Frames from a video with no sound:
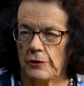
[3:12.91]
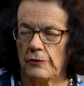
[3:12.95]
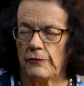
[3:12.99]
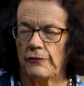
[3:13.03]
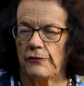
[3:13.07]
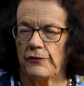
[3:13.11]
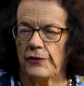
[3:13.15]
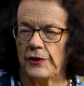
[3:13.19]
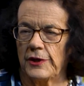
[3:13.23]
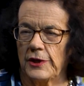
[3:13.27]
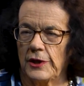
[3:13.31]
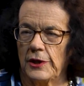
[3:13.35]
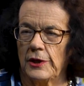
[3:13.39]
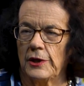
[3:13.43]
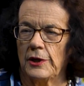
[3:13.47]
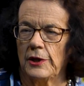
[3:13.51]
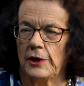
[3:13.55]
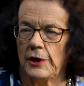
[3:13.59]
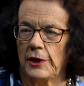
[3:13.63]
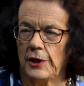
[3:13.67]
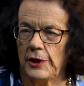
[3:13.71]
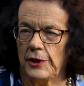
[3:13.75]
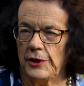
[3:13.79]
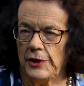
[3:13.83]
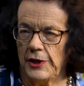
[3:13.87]
of the
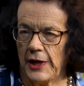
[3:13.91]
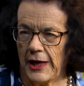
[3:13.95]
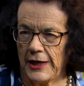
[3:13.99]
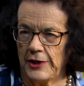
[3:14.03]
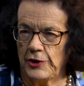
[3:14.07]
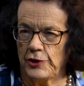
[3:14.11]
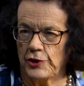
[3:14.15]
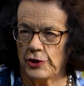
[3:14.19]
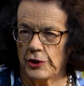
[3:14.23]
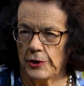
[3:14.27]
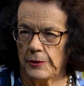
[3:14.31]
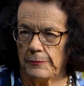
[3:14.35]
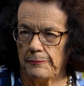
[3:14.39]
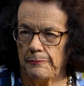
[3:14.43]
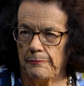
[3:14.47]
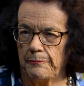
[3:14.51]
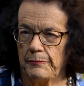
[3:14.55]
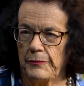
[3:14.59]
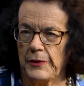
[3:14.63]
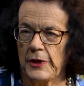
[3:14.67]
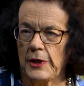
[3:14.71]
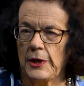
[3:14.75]
nation.